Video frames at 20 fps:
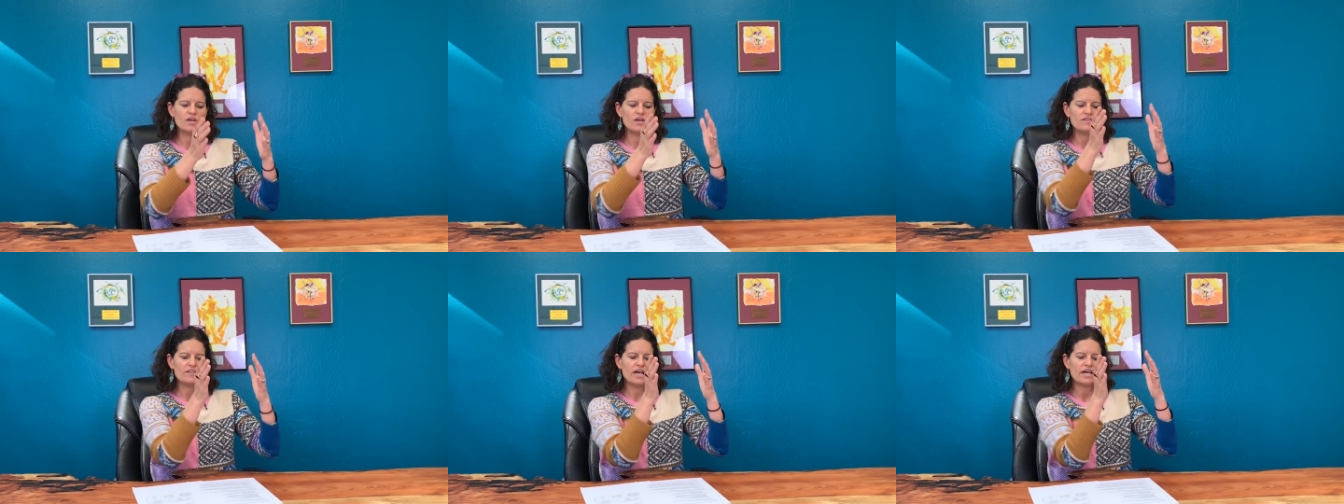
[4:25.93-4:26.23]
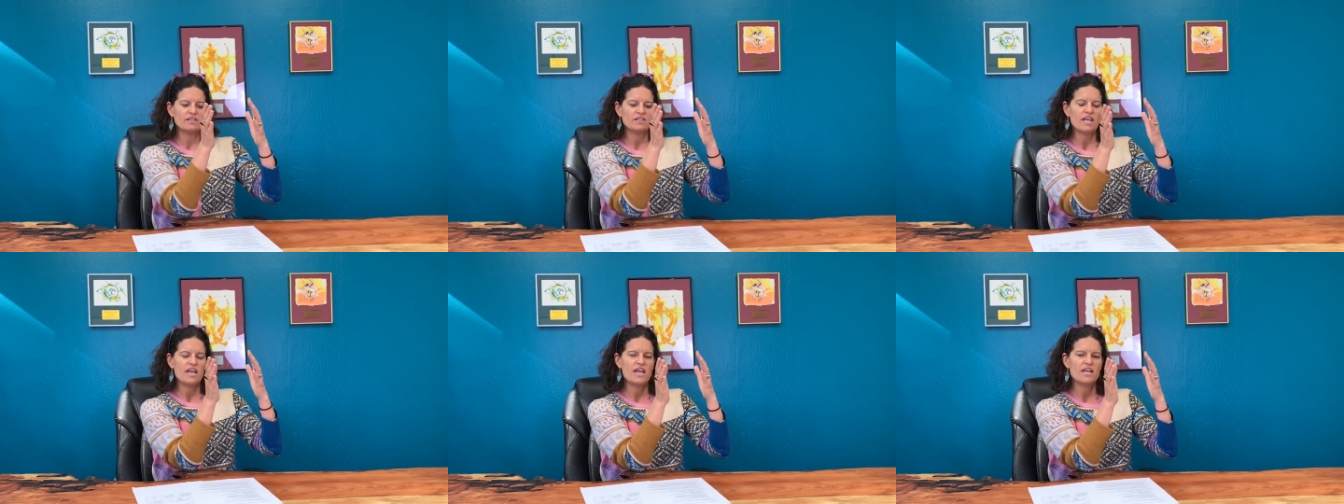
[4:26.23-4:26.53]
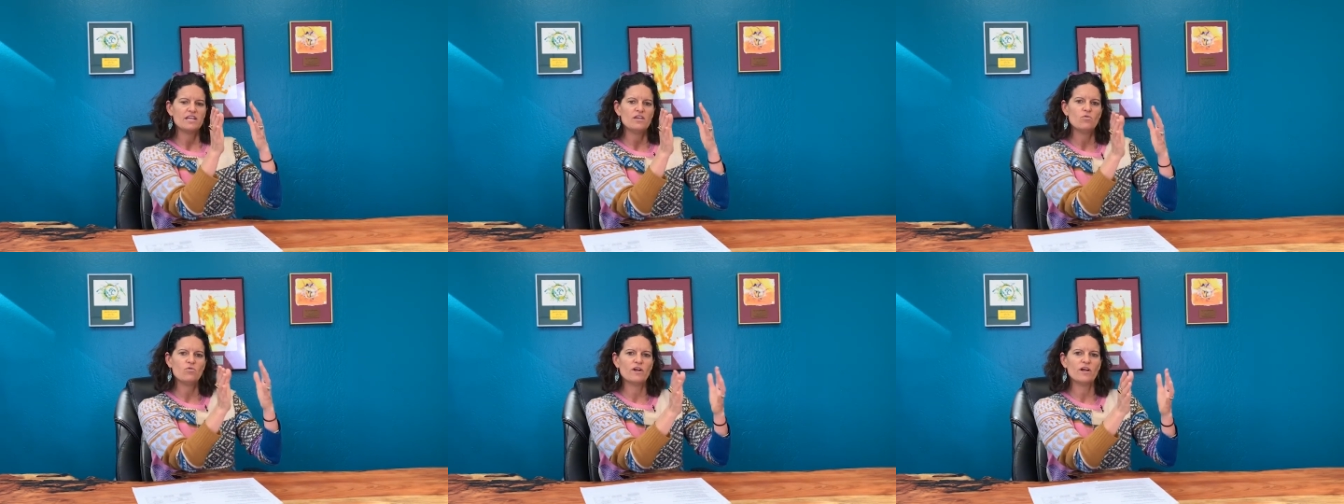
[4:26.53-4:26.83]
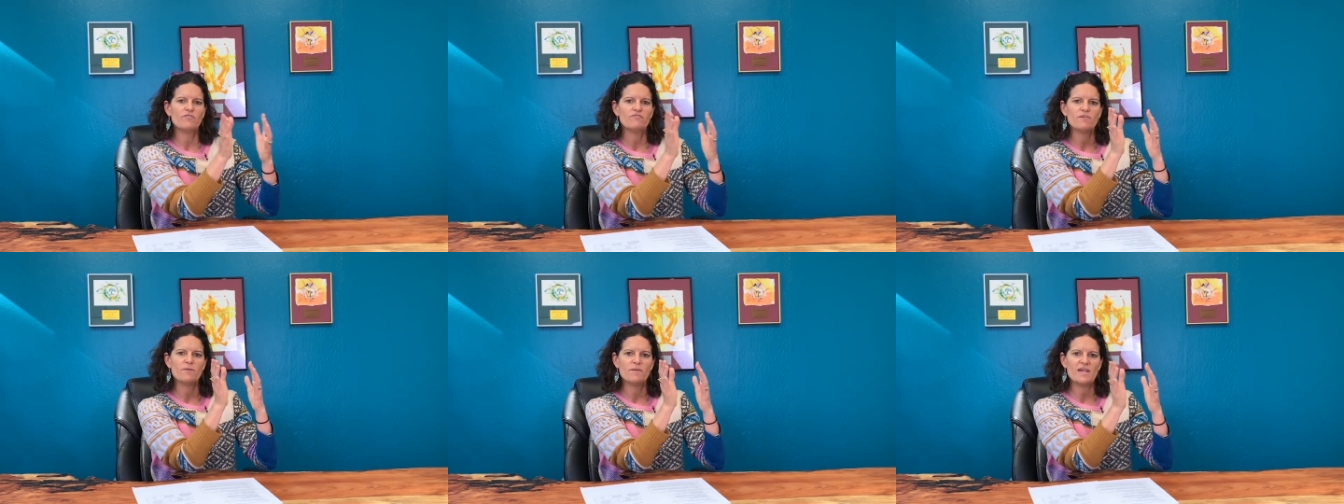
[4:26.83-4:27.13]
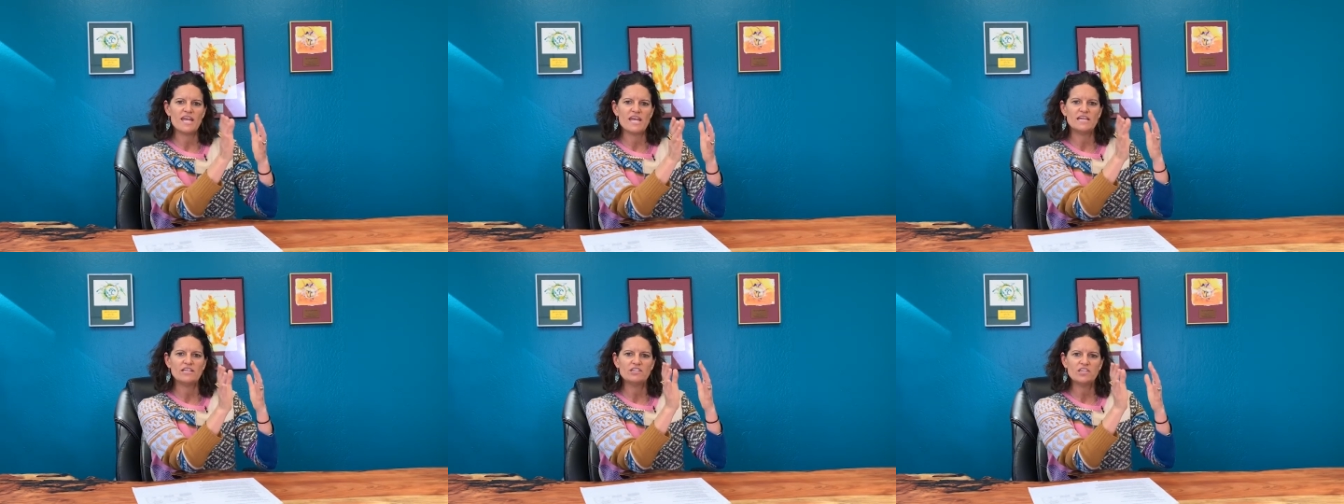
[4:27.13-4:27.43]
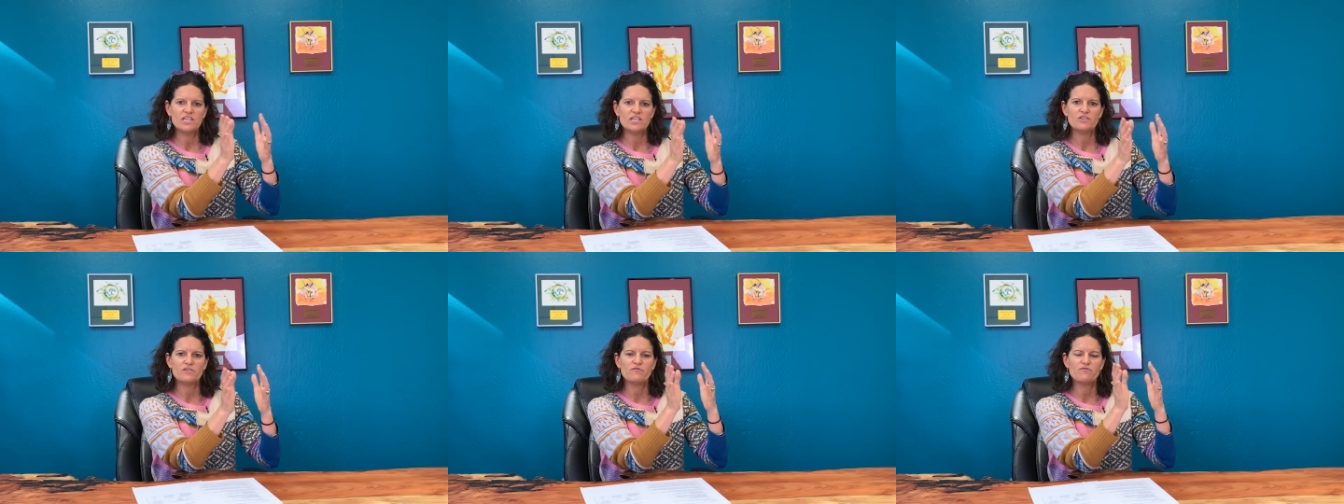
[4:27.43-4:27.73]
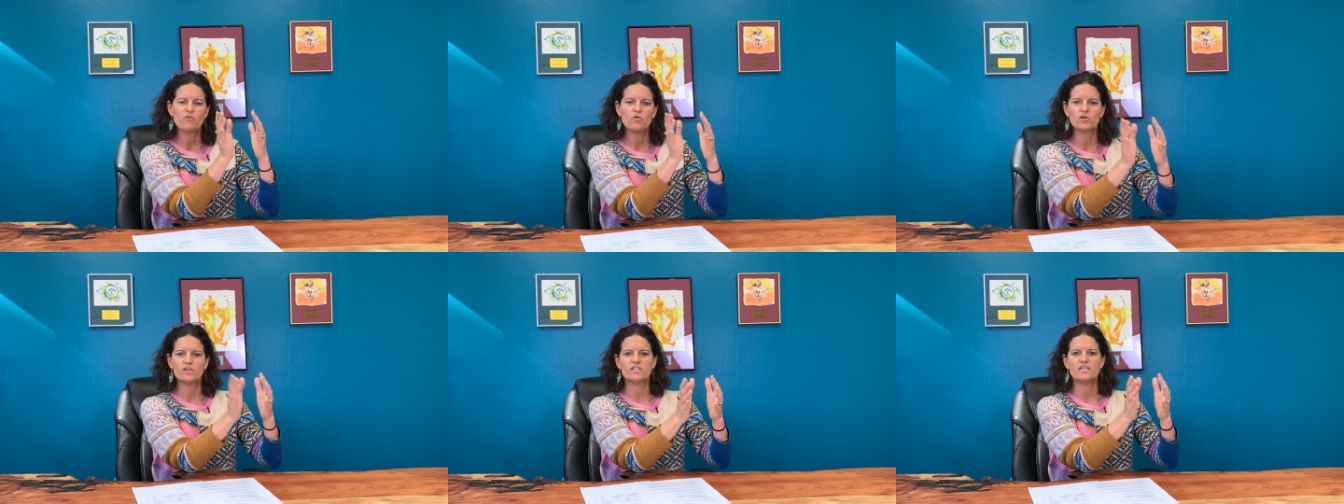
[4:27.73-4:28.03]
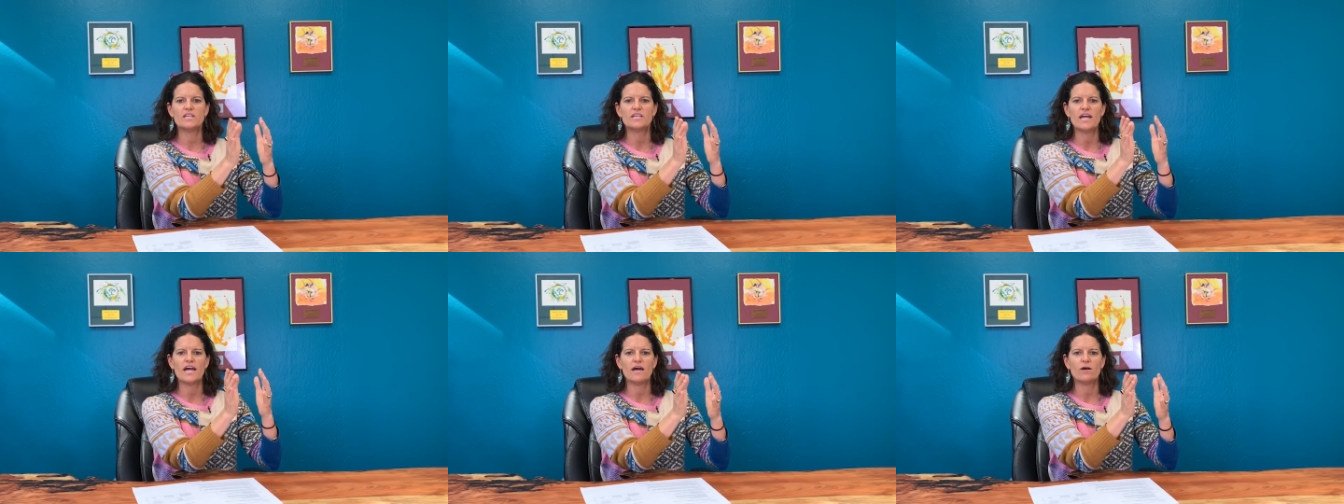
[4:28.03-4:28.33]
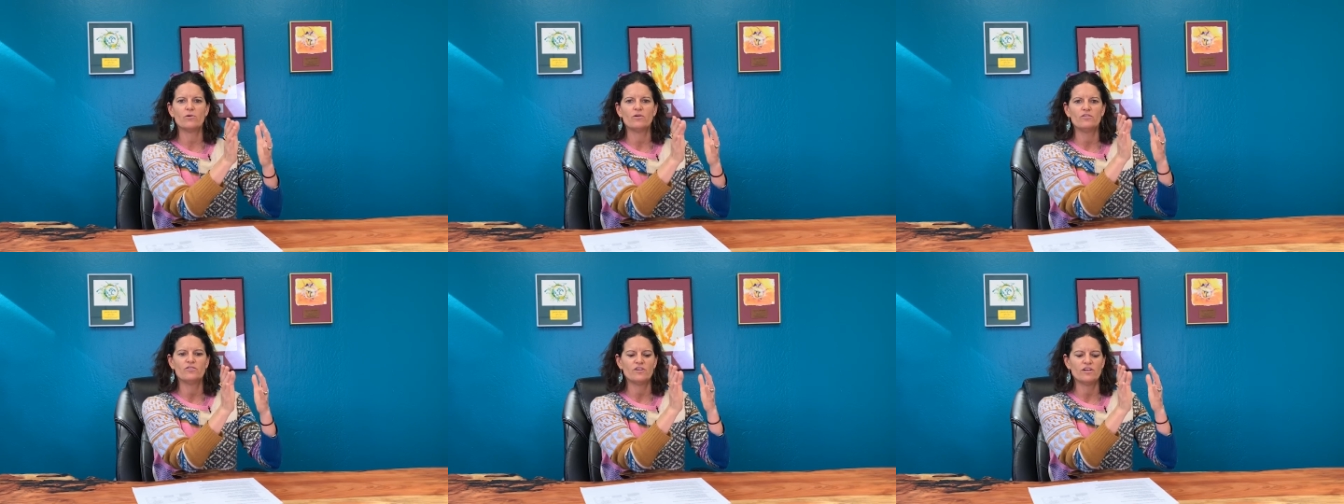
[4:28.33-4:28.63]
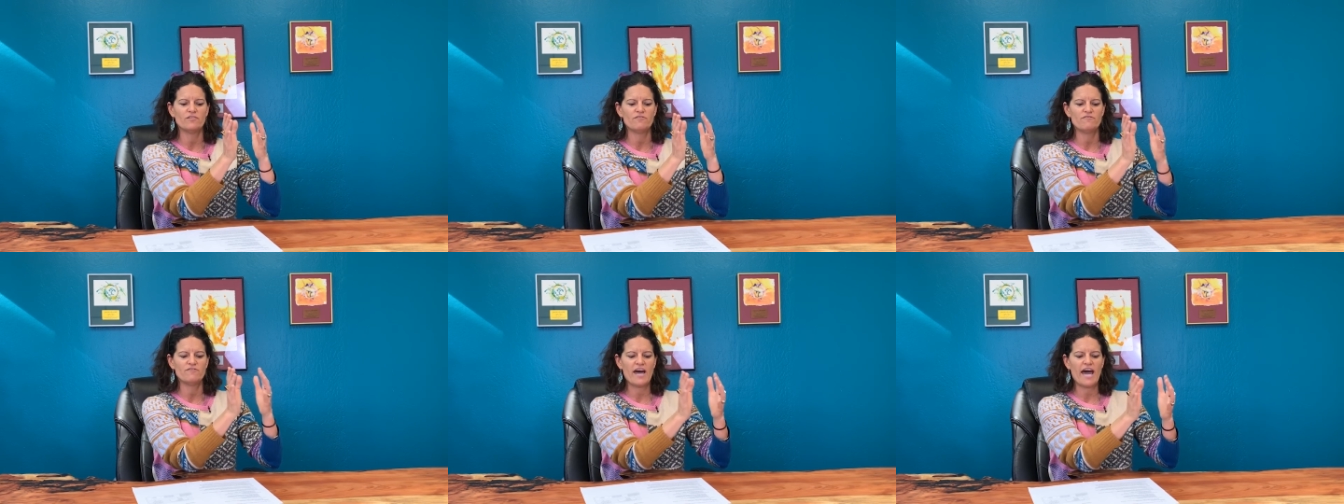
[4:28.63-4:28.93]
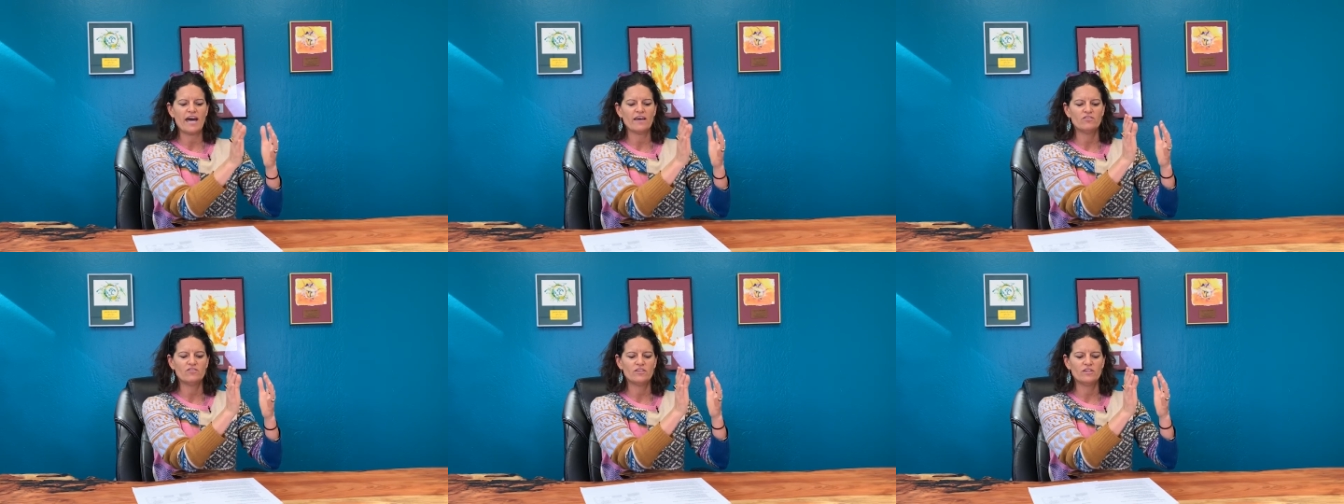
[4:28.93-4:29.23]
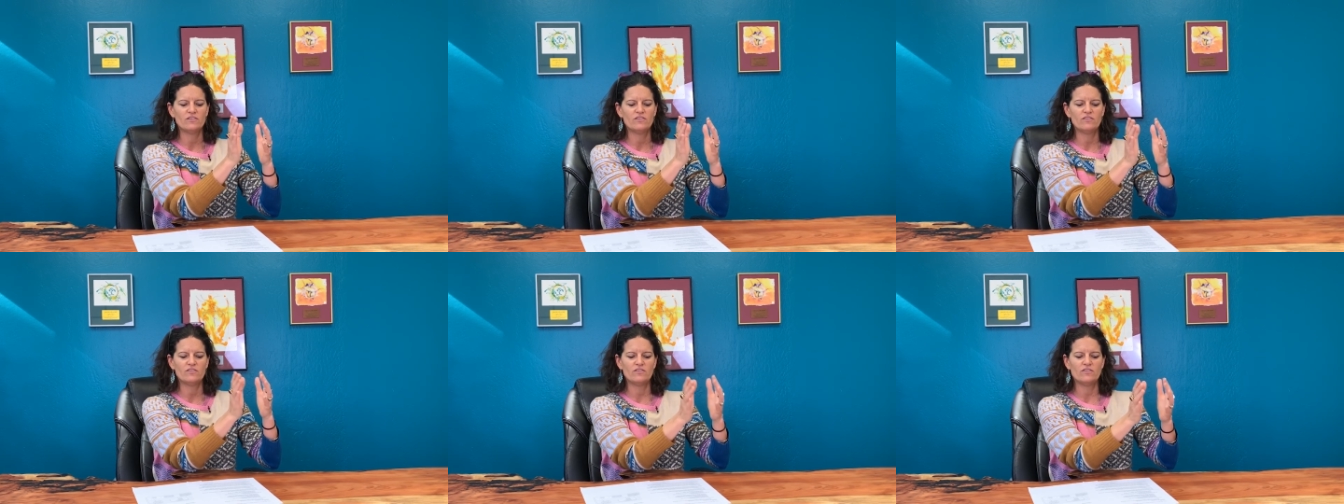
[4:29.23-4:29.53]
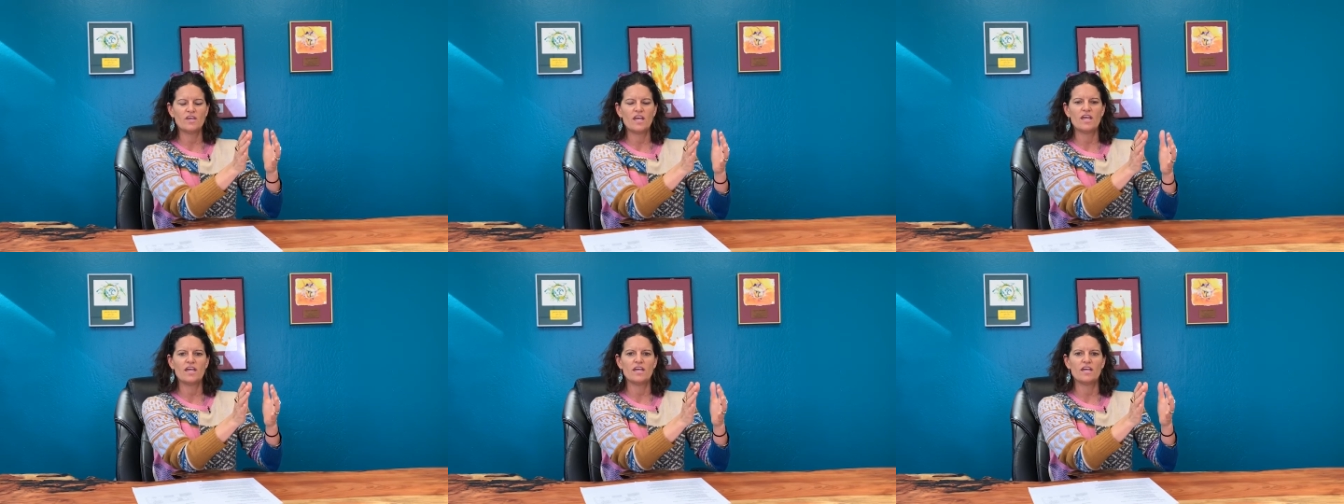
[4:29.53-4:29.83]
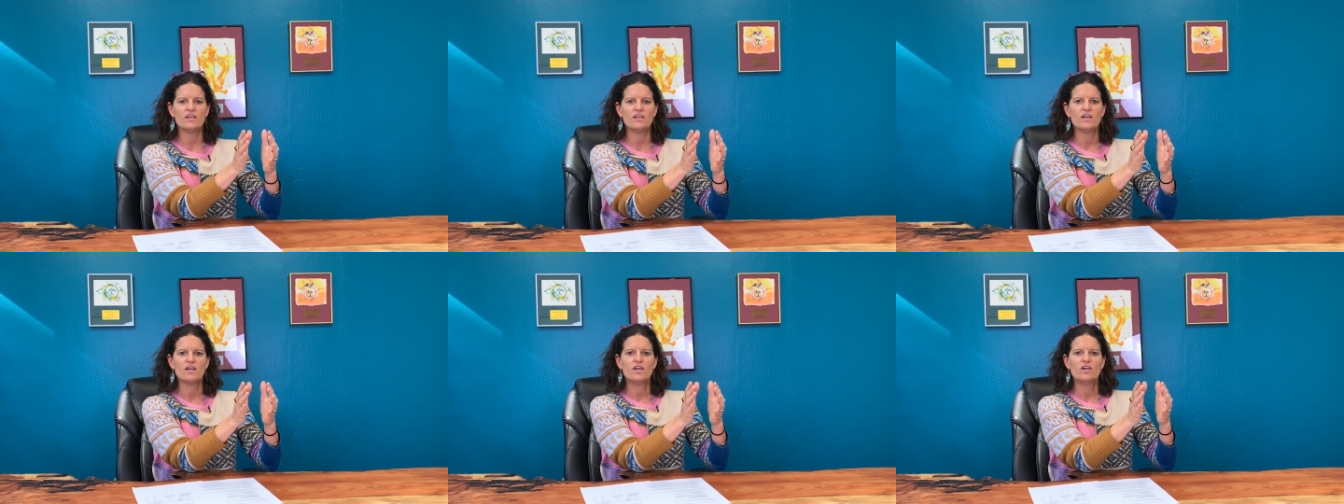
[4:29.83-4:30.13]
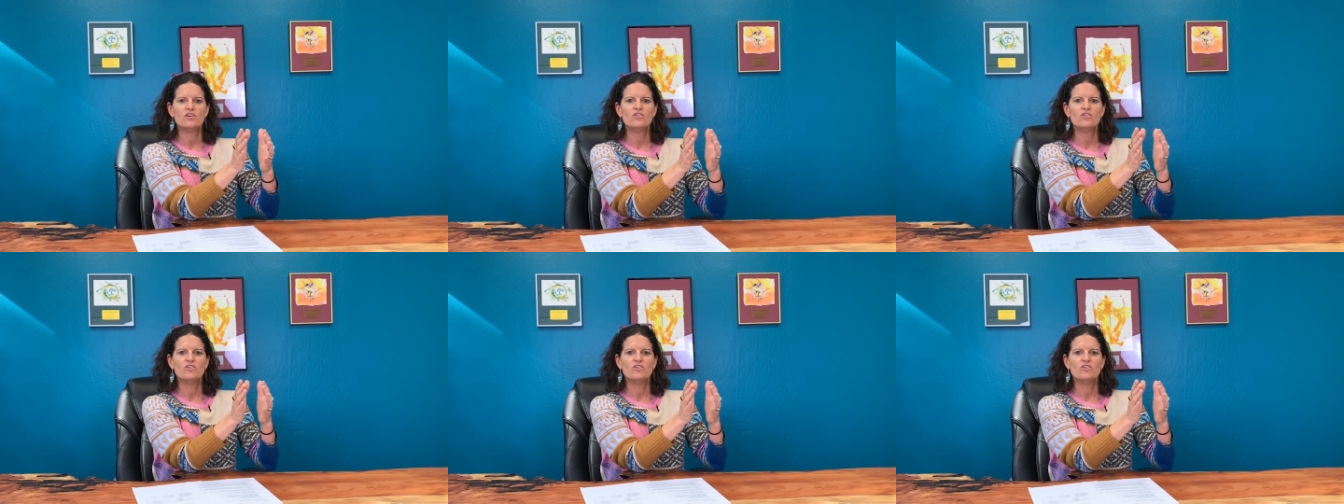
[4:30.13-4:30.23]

that anywhere from 18 to 14 hours in a fasted state